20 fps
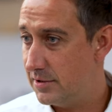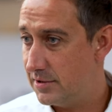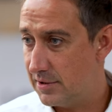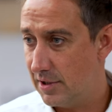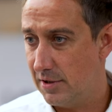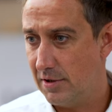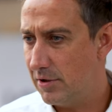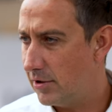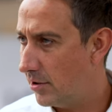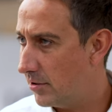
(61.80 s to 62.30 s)
There's
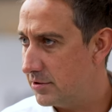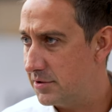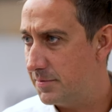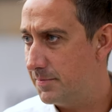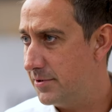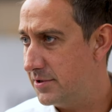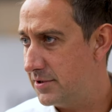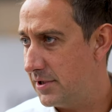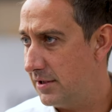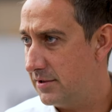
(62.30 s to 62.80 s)
still a large
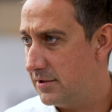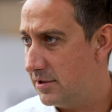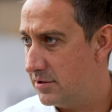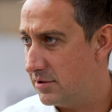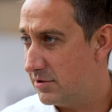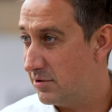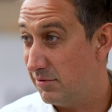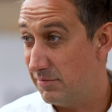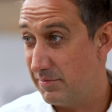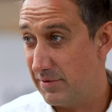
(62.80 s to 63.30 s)
percentage
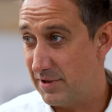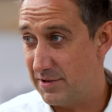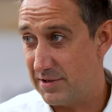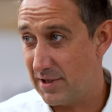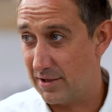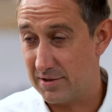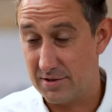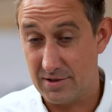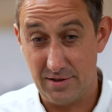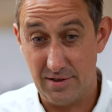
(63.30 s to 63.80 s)
of companies
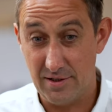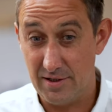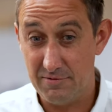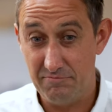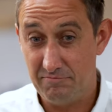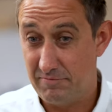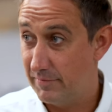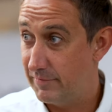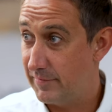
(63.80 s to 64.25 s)
actually,